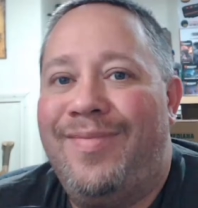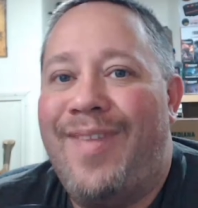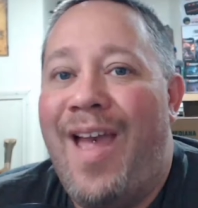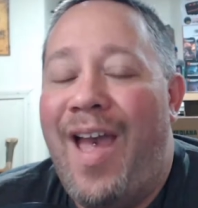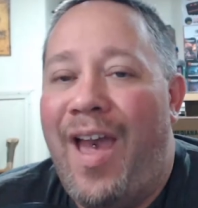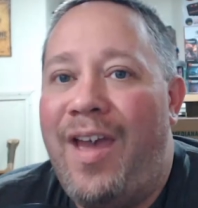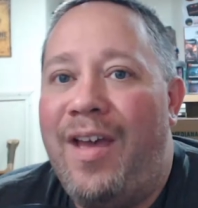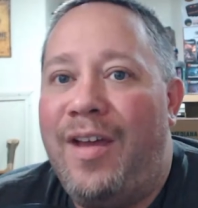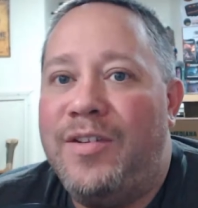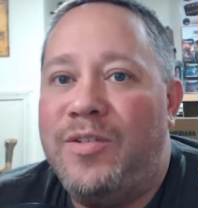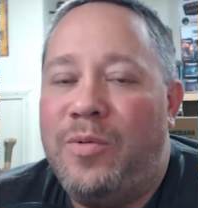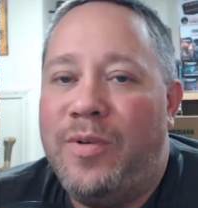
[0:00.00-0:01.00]
Hey
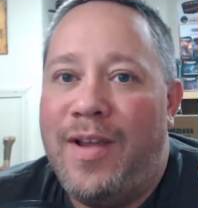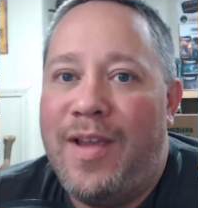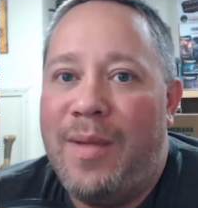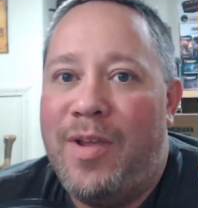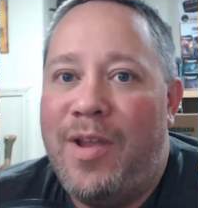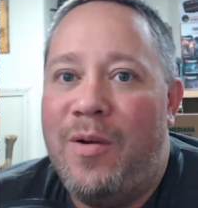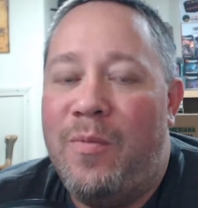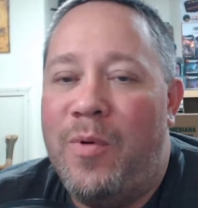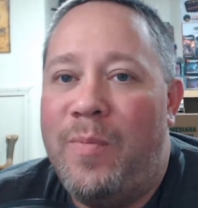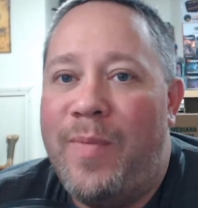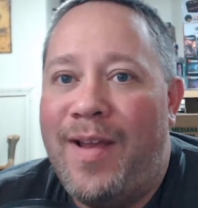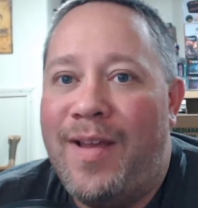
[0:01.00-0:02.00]
guys, Old Guy Gaming here, and we're
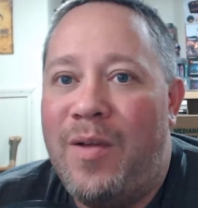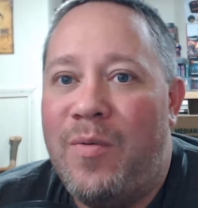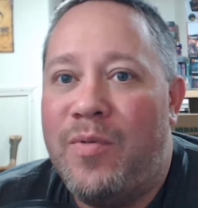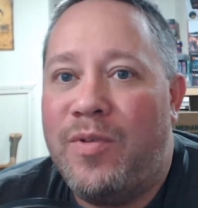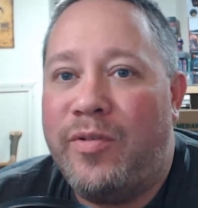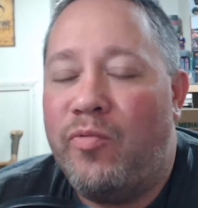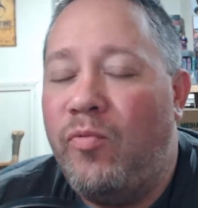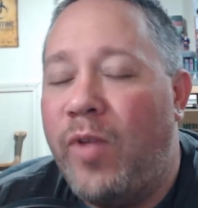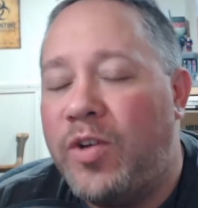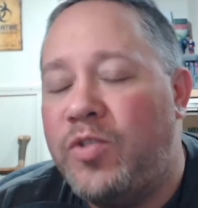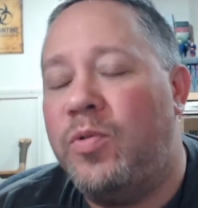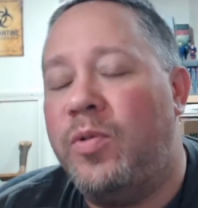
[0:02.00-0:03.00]
back again with another
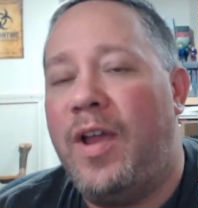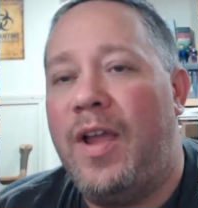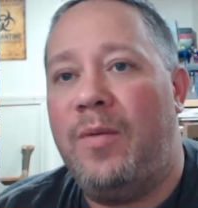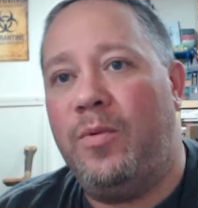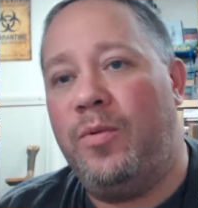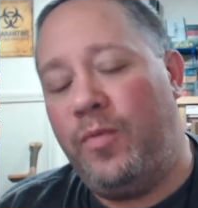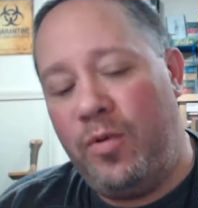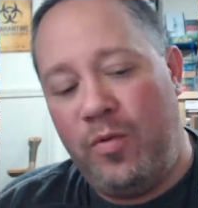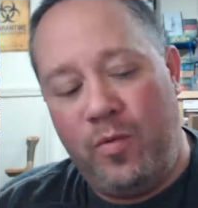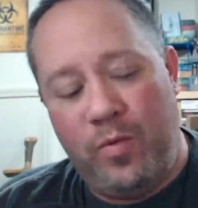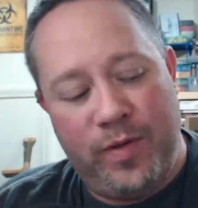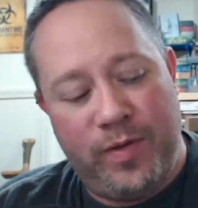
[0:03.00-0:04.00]
retro game review
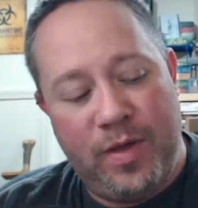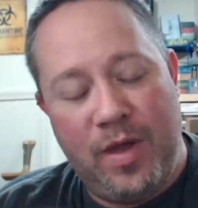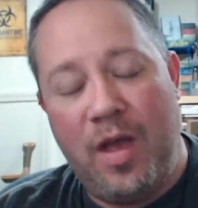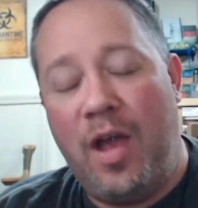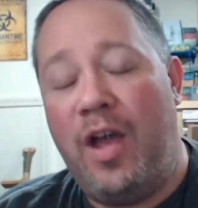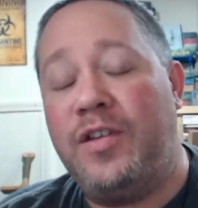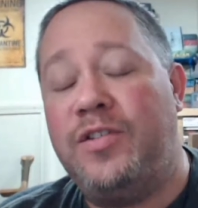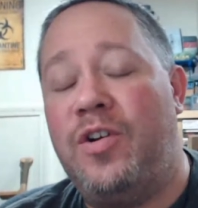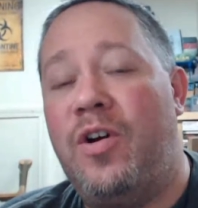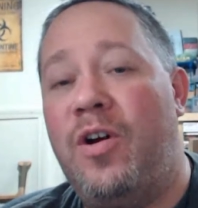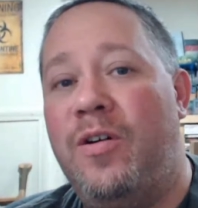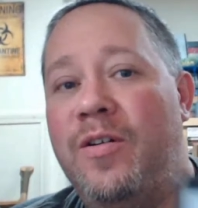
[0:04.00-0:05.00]
with
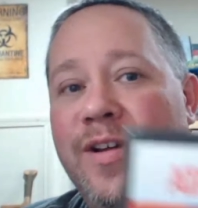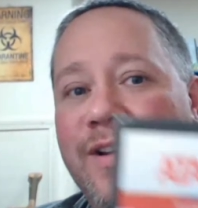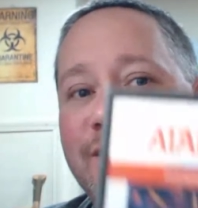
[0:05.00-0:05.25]
Atari's